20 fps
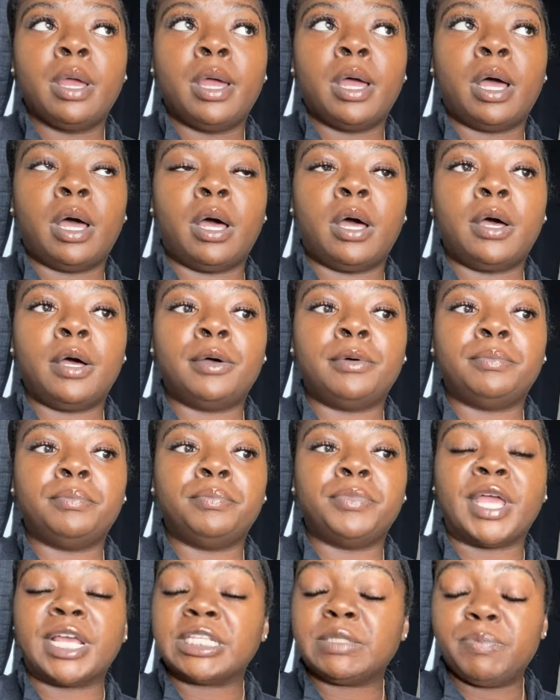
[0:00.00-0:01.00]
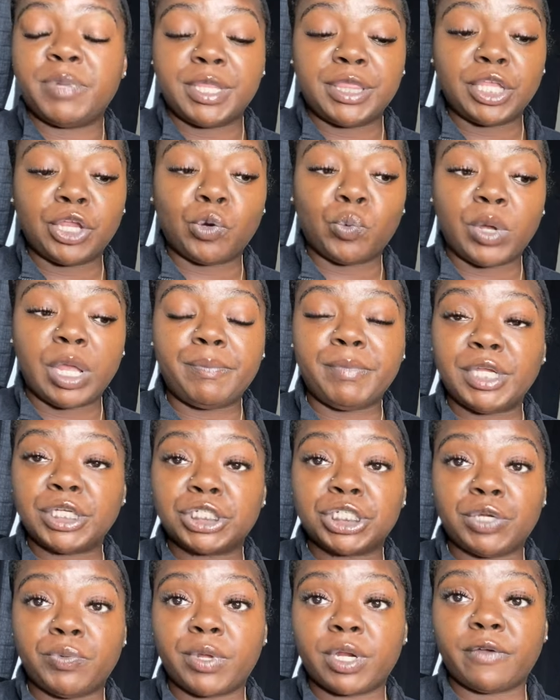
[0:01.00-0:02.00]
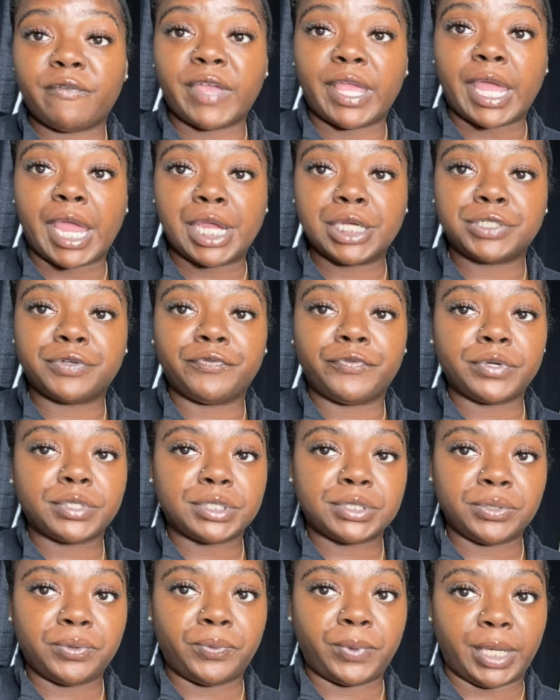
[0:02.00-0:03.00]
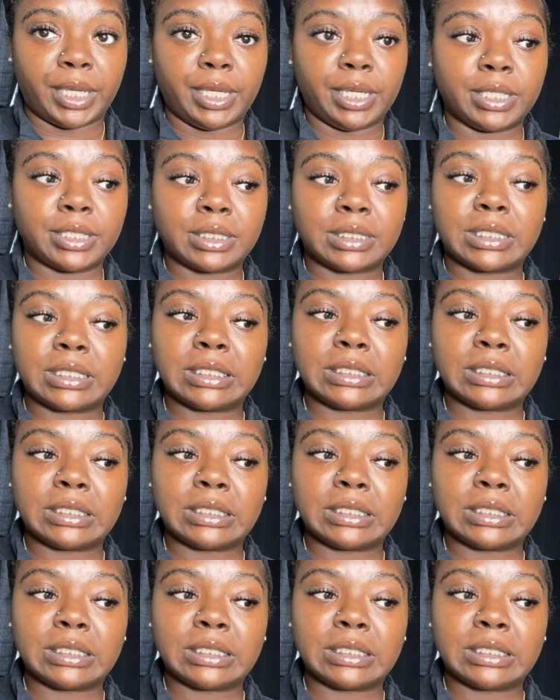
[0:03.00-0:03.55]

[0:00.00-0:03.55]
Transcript: um, that's been there with me, she went on vacation for two weeks.